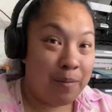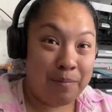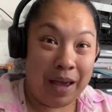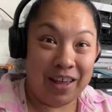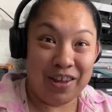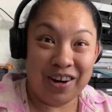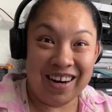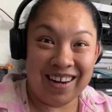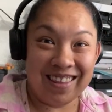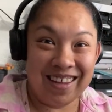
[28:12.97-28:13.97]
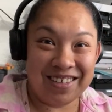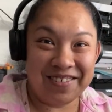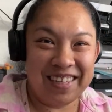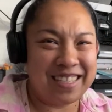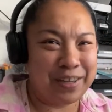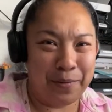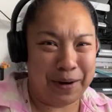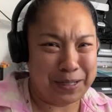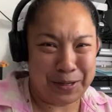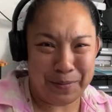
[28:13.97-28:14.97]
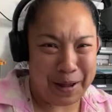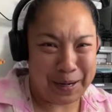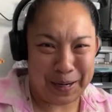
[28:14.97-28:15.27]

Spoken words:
May 30th, next release. No pressure, Amanda.